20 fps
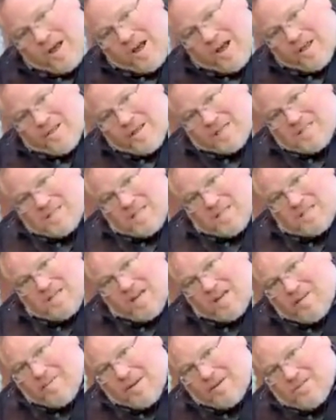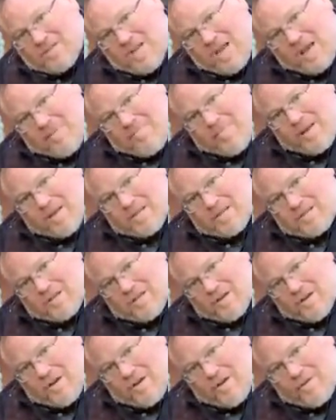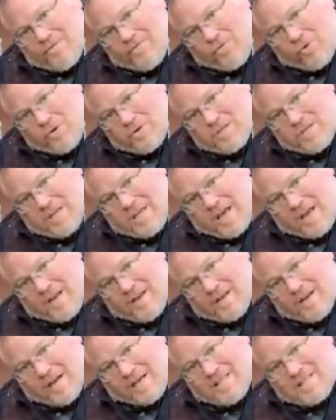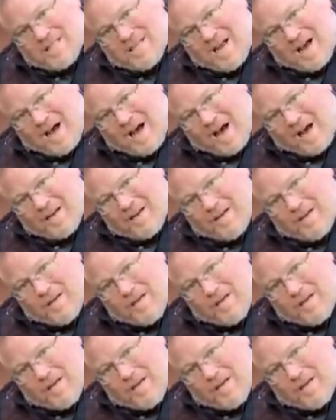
and that's going to take about 10 minutes for it to get nice and hot